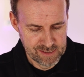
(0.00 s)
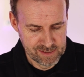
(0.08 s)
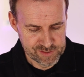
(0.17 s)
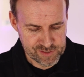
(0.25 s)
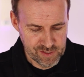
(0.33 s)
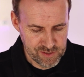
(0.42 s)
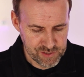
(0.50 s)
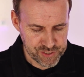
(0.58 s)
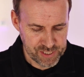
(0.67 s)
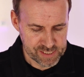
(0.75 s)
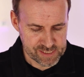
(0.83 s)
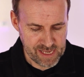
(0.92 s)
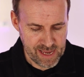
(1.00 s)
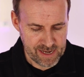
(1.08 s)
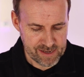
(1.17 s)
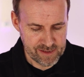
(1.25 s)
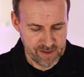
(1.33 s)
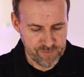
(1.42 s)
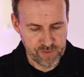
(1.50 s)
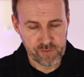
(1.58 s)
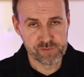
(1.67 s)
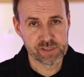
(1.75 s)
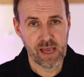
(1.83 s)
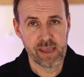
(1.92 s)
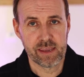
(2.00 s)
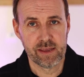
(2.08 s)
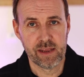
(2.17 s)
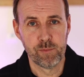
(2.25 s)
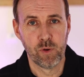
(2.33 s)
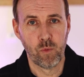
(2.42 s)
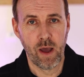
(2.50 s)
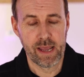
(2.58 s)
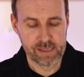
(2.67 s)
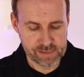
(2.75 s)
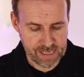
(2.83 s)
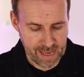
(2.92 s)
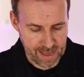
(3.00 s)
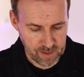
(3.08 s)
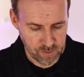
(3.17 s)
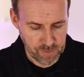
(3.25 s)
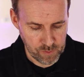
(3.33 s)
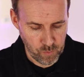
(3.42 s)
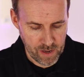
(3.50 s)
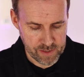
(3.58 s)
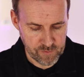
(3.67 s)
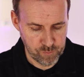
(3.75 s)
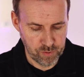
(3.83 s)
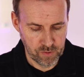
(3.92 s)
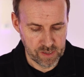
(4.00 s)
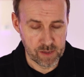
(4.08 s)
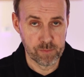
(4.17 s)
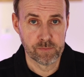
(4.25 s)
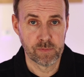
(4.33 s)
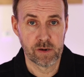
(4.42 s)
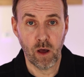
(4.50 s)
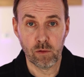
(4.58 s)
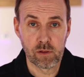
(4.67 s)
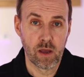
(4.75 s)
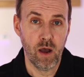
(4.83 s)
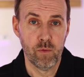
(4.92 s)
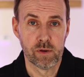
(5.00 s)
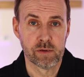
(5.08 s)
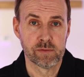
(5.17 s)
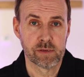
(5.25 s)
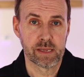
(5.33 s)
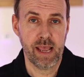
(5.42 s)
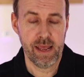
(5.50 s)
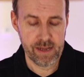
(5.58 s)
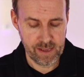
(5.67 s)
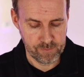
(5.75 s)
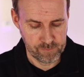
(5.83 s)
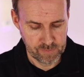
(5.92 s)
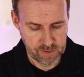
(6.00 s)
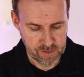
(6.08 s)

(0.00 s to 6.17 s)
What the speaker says: "Sir," she said, "if you've taken him away, tell me where you've put him and I'll go and get him."